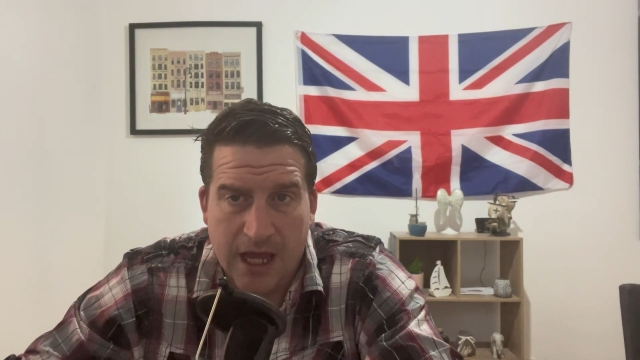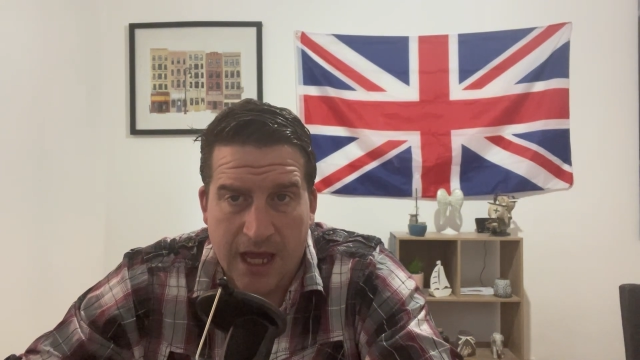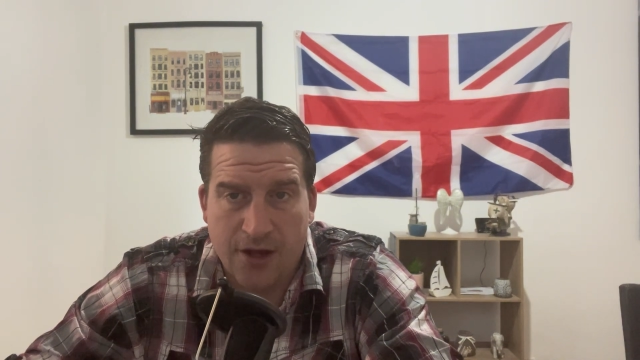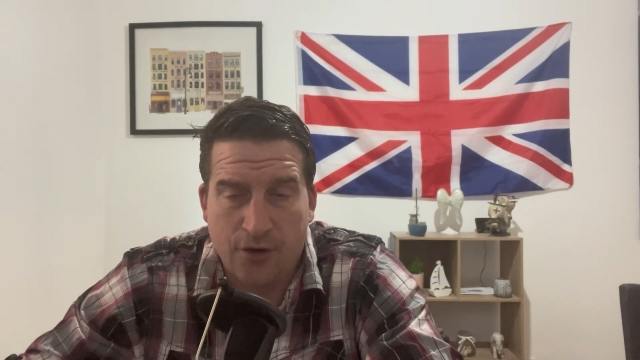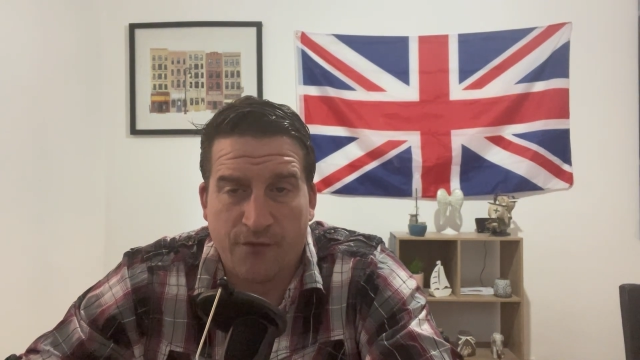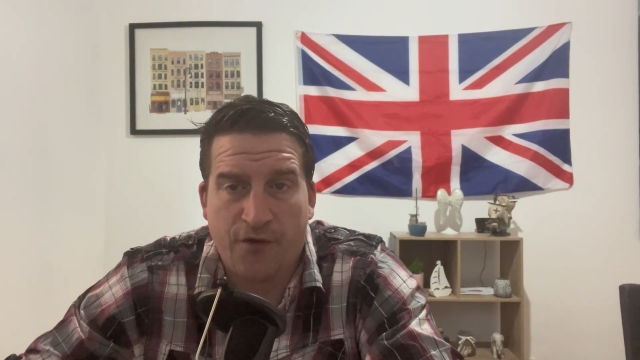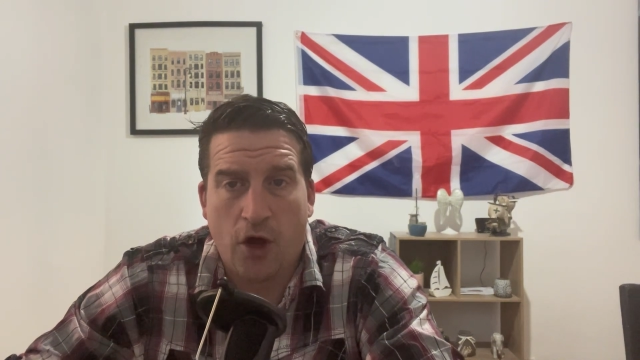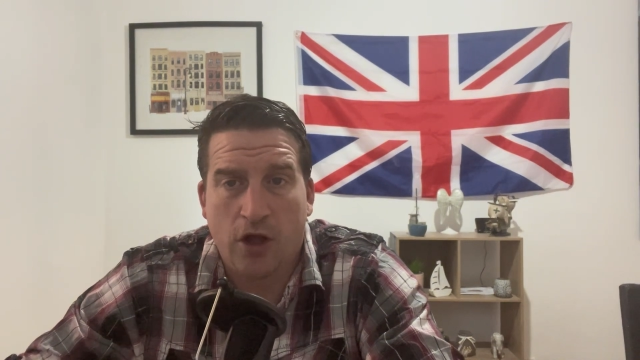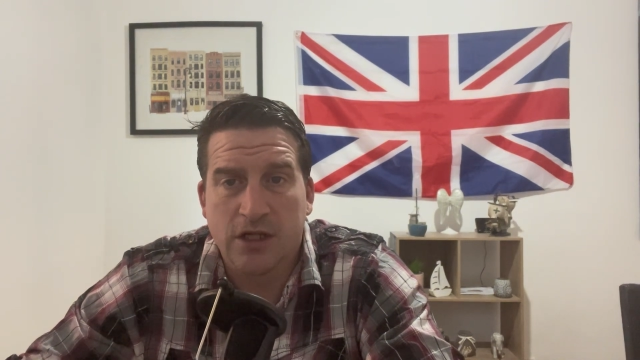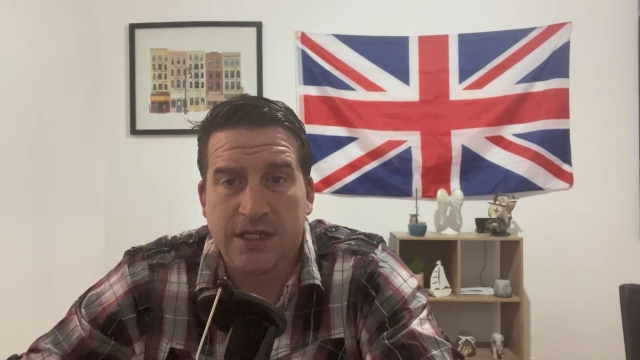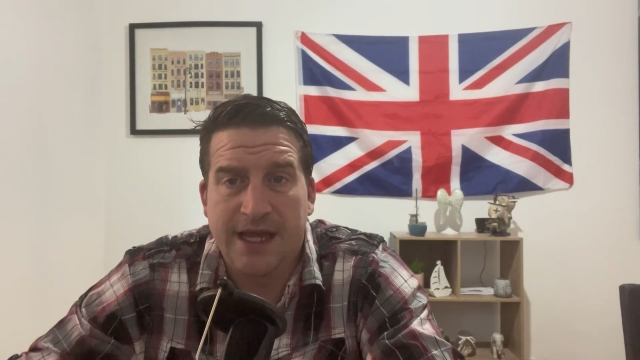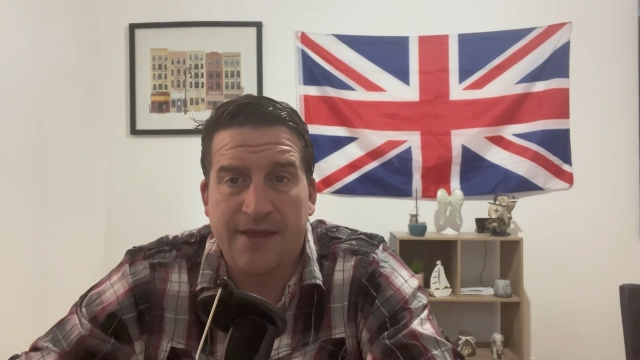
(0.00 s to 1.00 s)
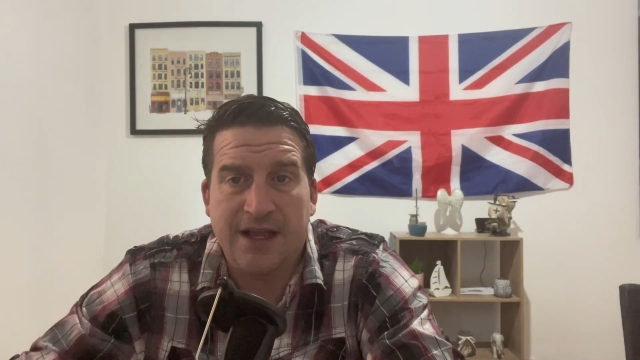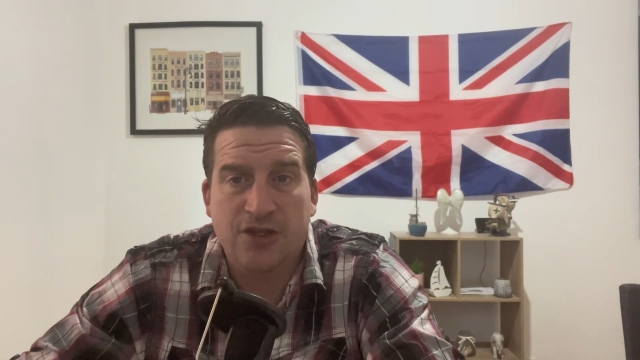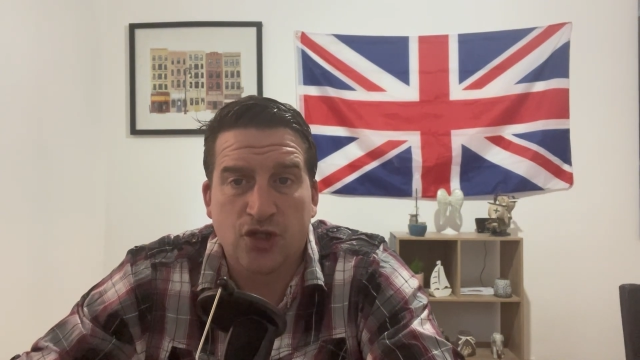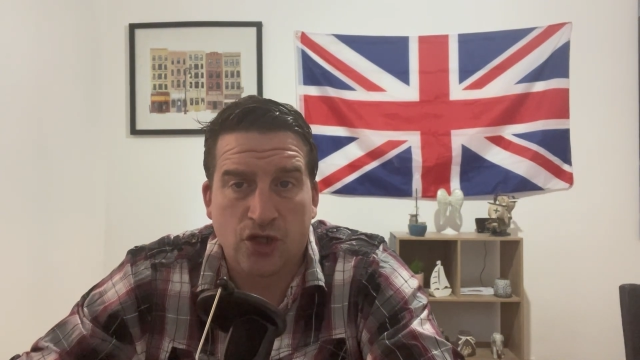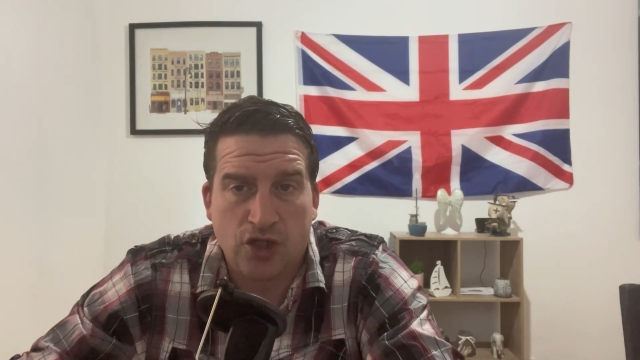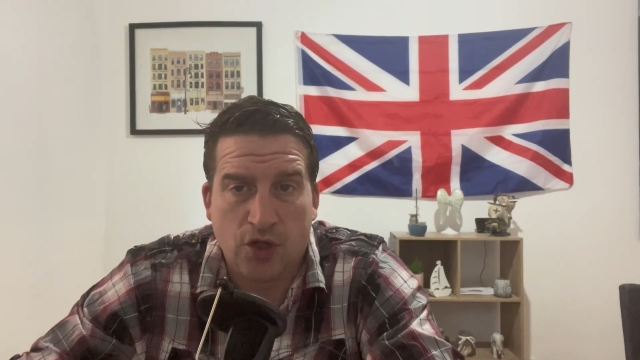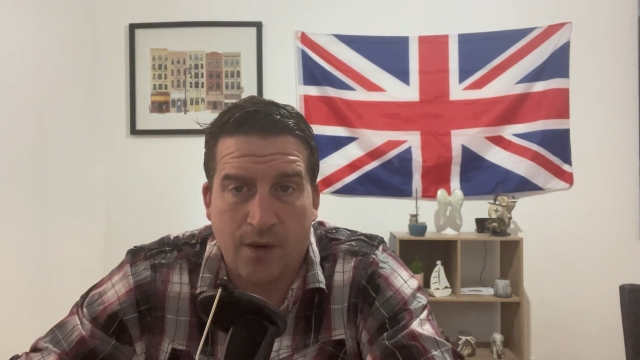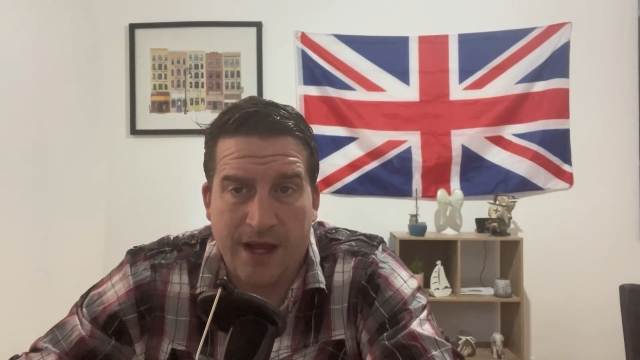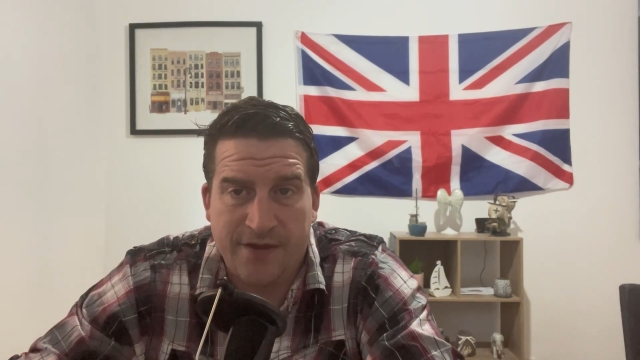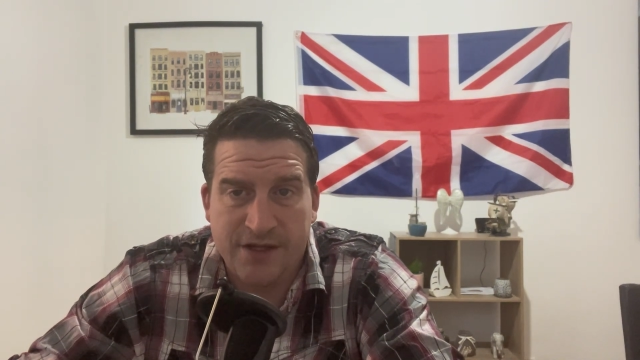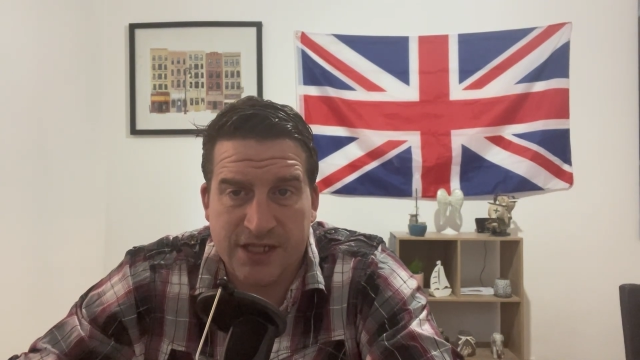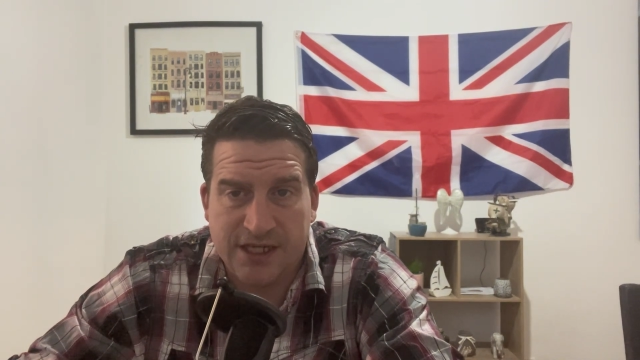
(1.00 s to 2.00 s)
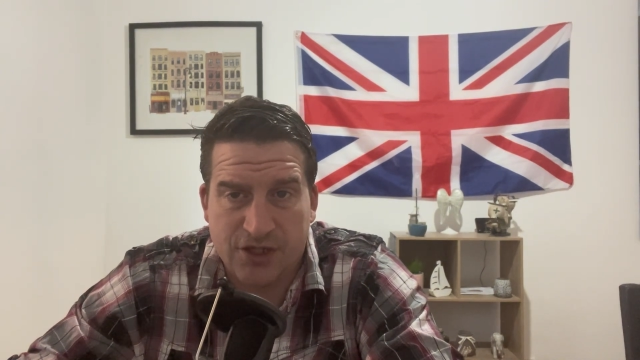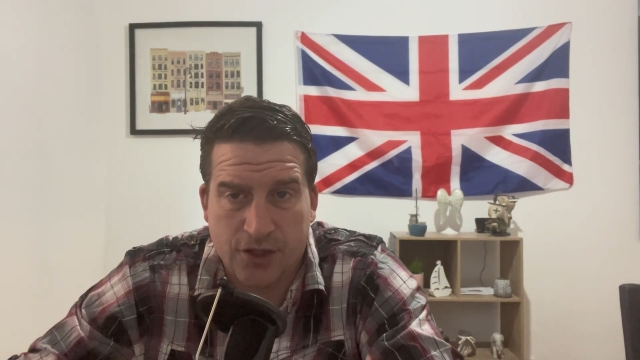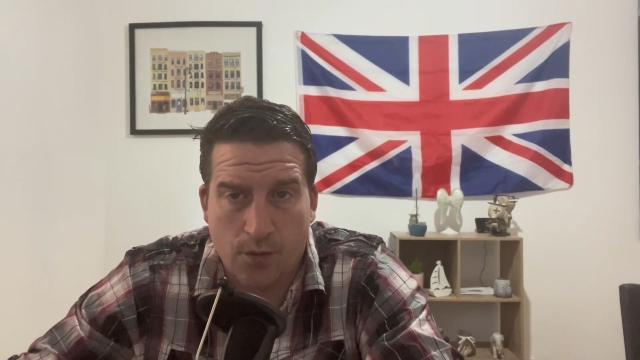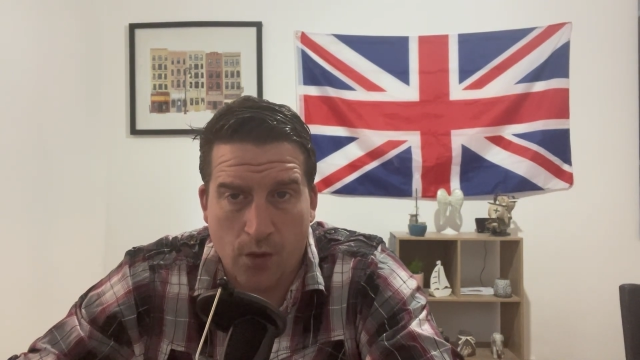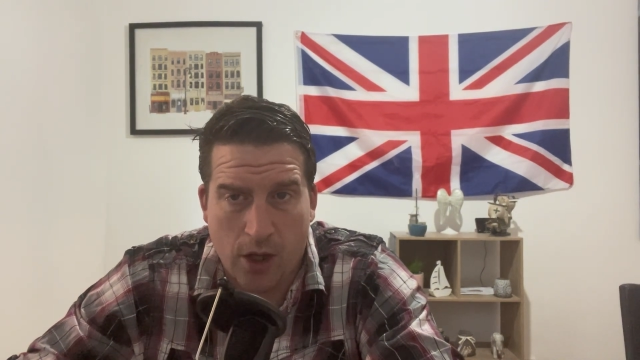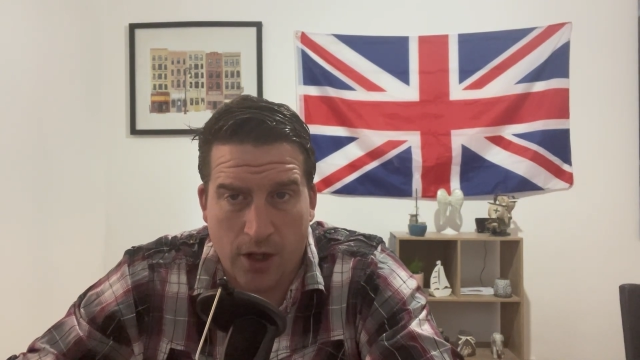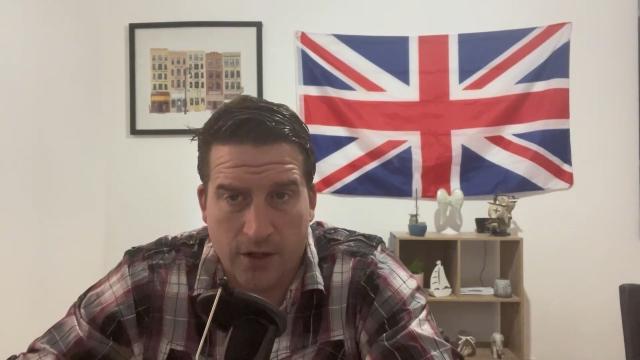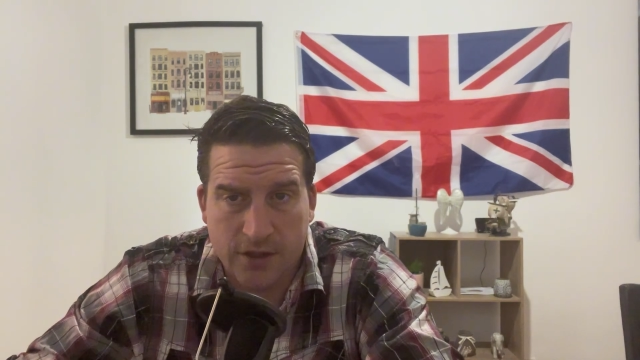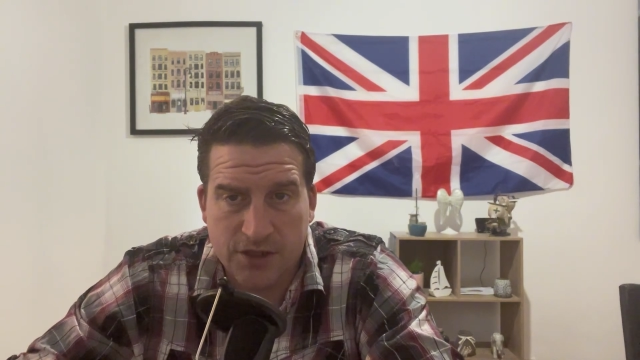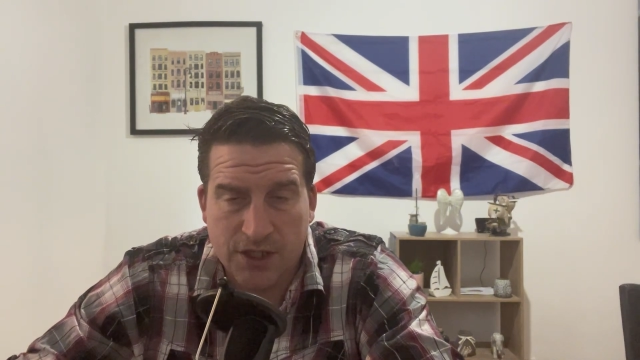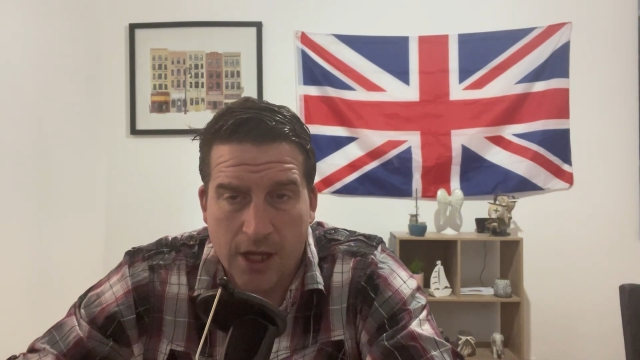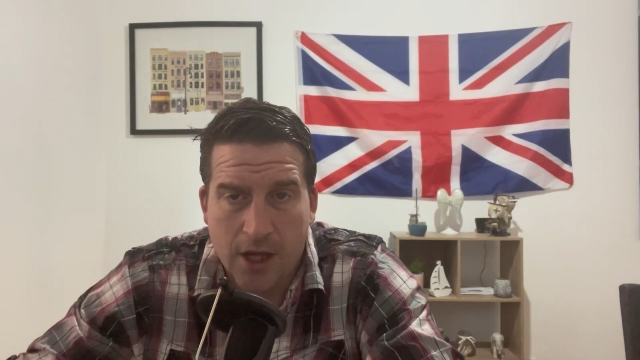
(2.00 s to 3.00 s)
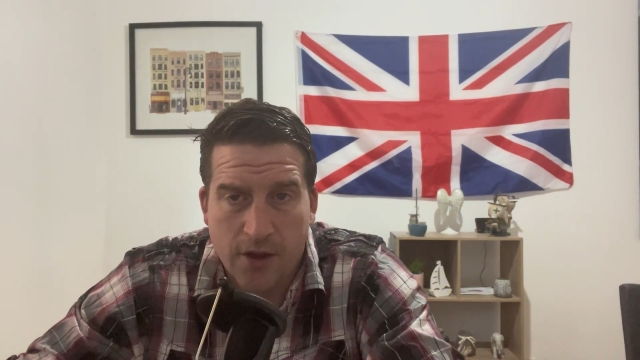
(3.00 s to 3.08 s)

And unfortunately, that's just the way the system works.